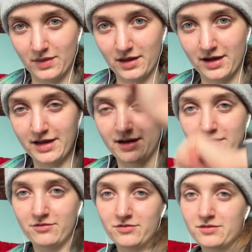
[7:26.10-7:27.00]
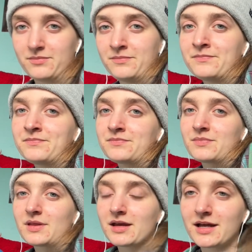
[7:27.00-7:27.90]
I have
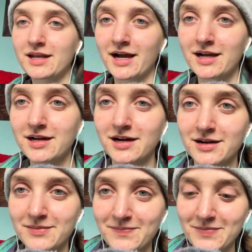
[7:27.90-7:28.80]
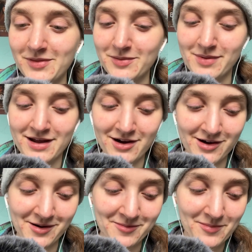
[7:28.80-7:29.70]
an anchor on my
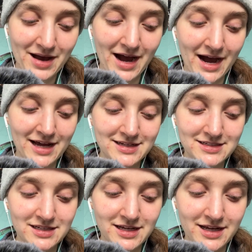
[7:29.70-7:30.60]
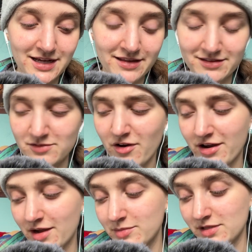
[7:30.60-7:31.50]
arm, and it's very
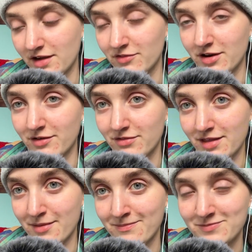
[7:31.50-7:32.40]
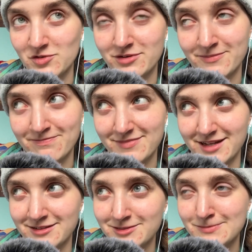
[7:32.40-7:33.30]
observant of them, so
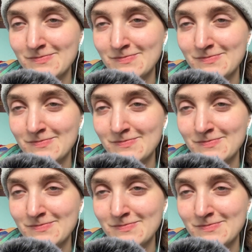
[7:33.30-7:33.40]
thanks.